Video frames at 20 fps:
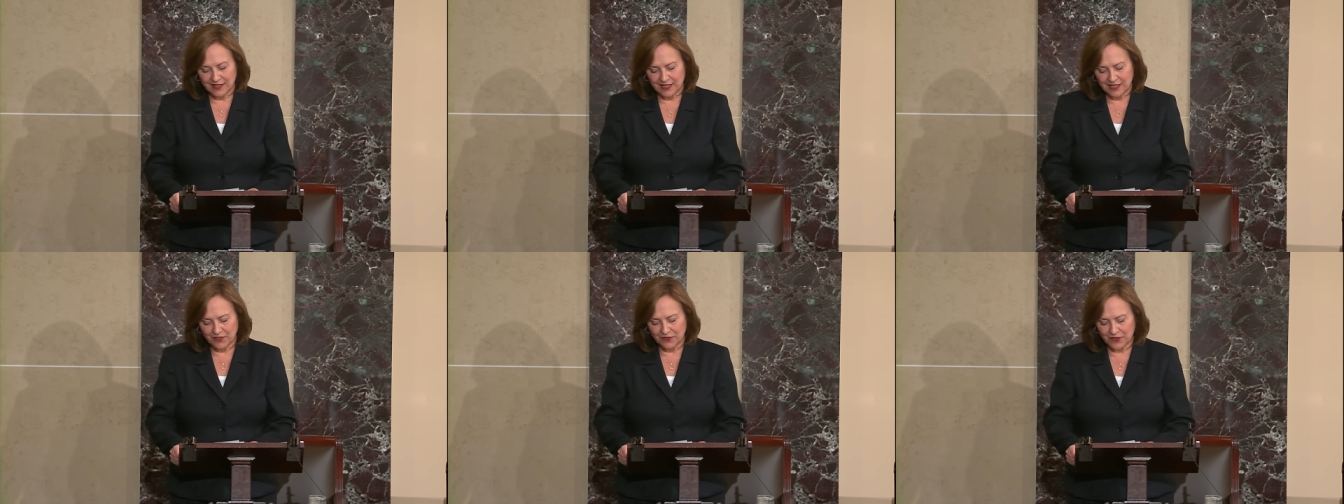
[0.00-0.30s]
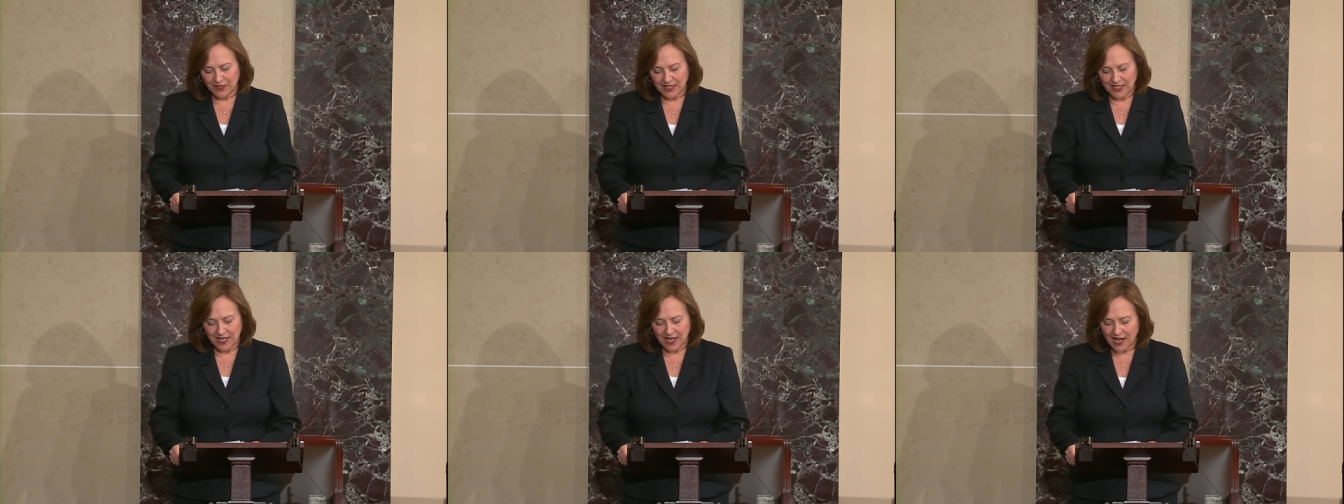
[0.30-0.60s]
if
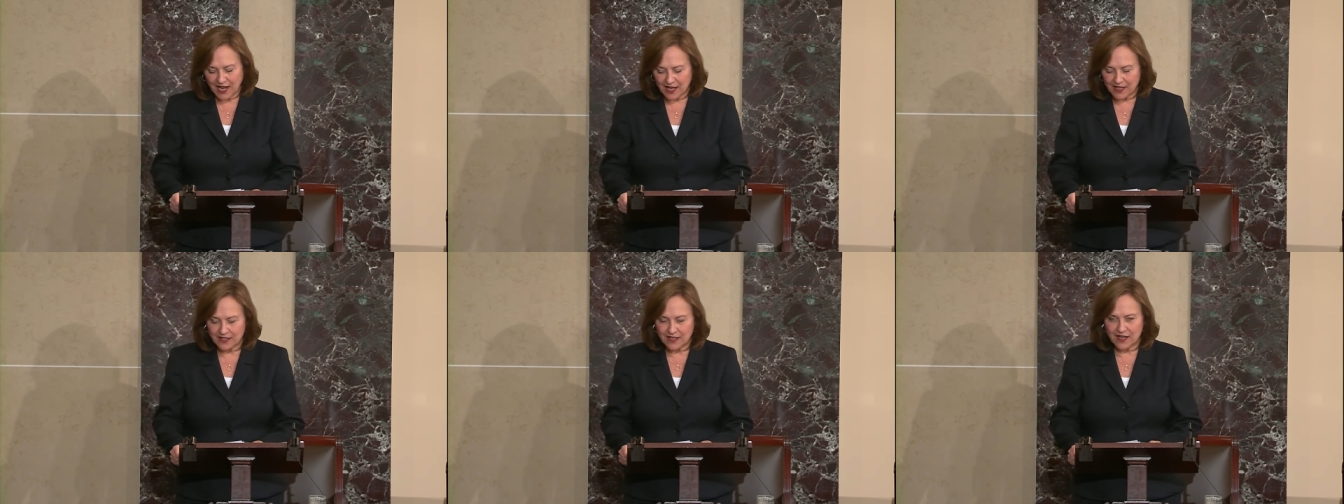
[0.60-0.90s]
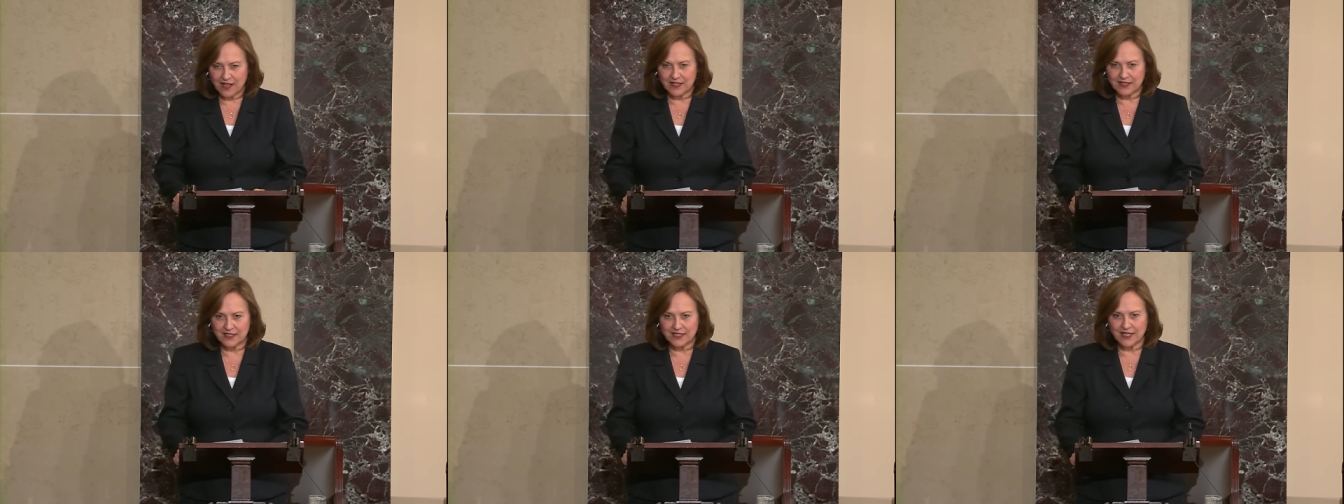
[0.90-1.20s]
it
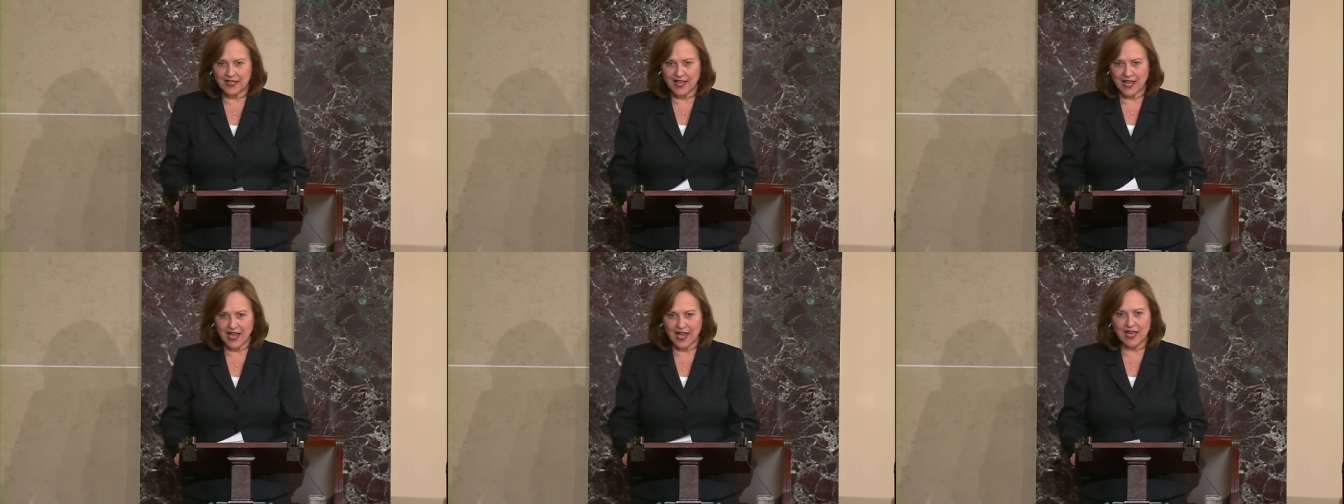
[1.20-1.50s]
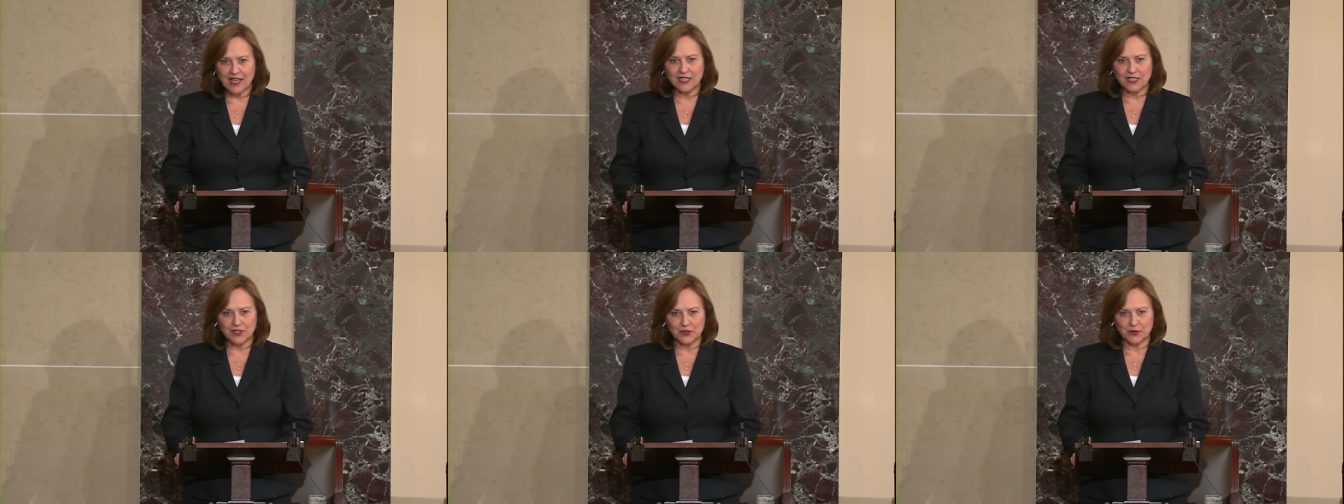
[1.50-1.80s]
cannot
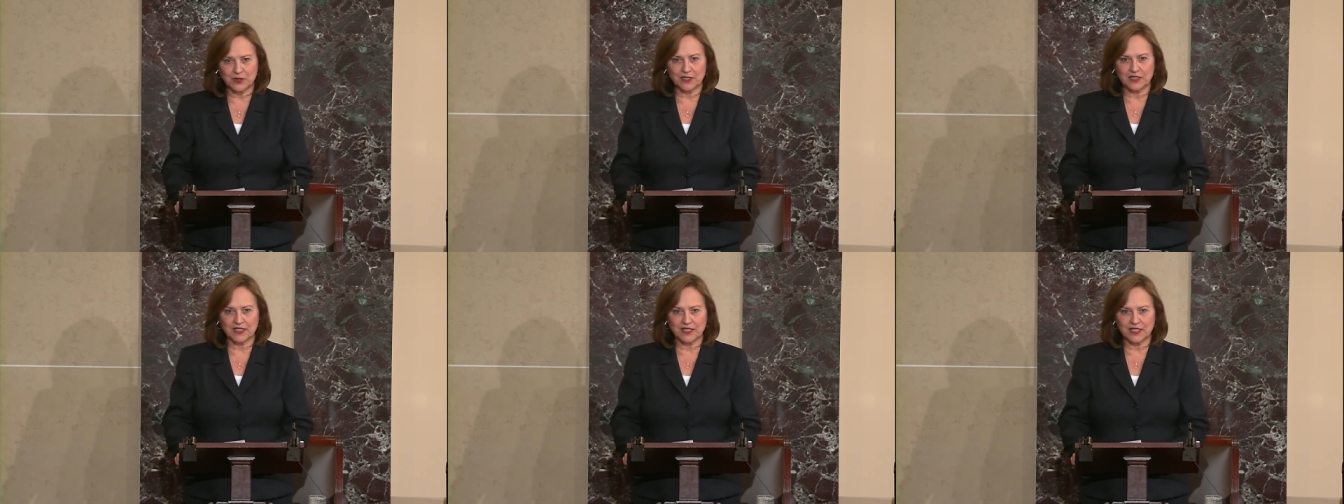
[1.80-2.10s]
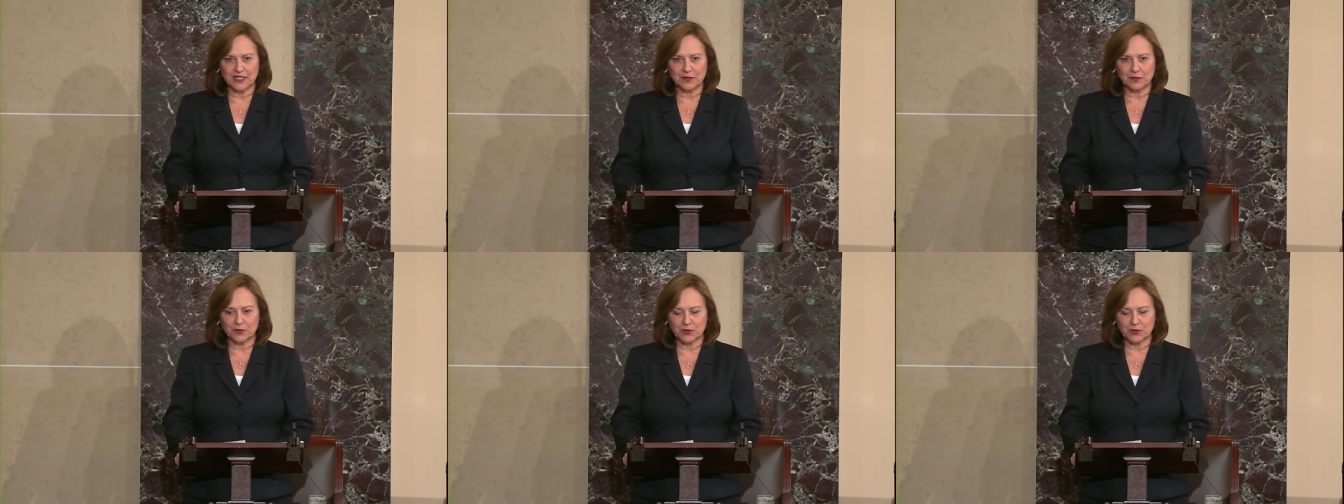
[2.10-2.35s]
adequately